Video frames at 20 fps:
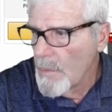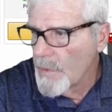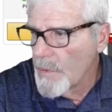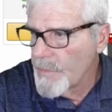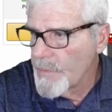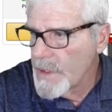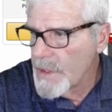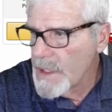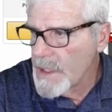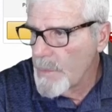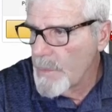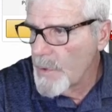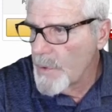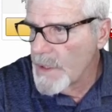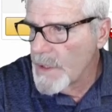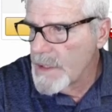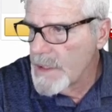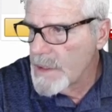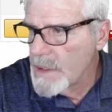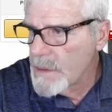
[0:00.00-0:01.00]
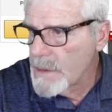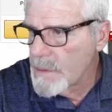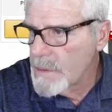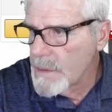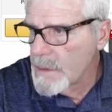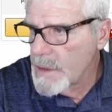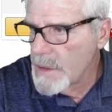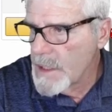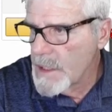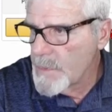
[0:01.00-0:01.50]
But for example,
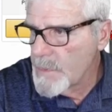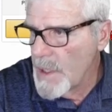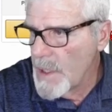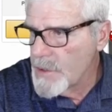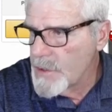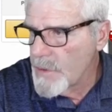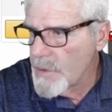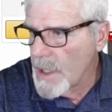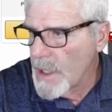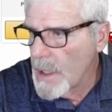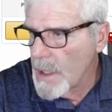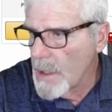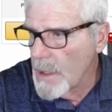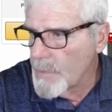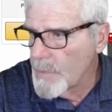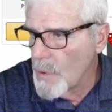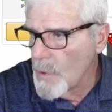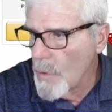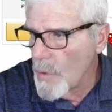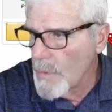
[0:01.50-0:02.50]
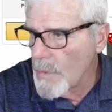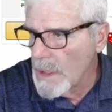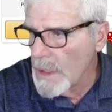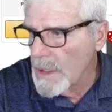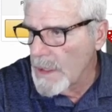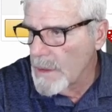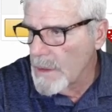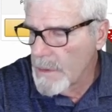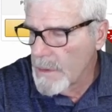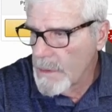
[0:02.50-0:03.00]
this measuring cup
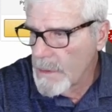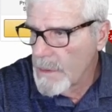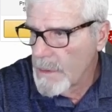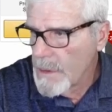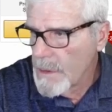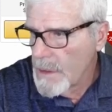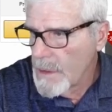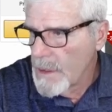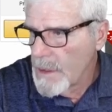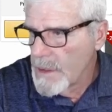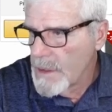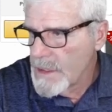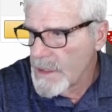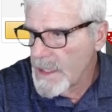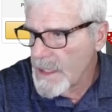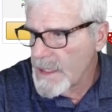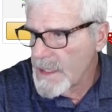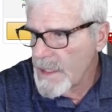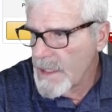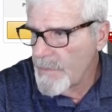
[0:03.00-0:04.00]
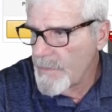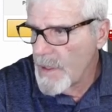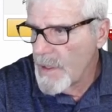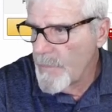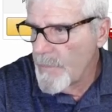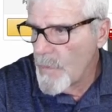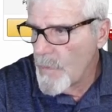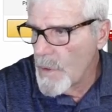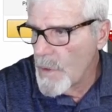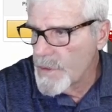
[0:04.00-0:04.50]
normally
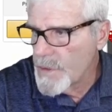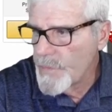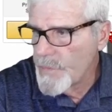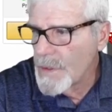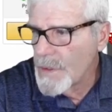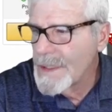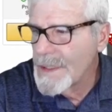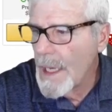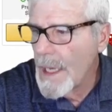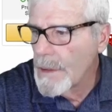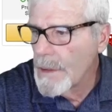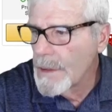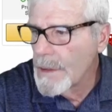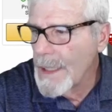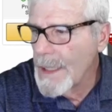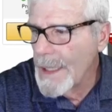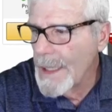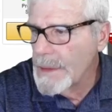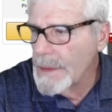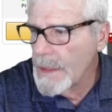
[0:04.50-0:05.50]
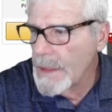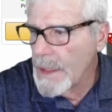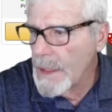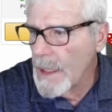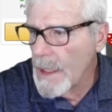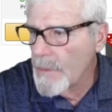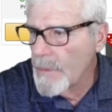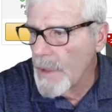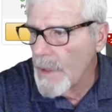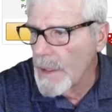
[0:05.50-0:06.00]
$6.74 is for
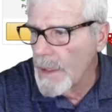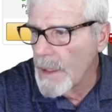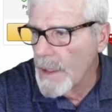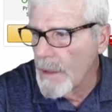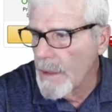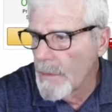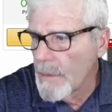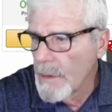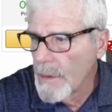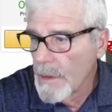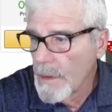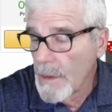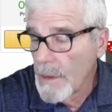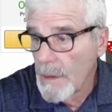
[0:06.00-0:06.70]
$1.99 right now.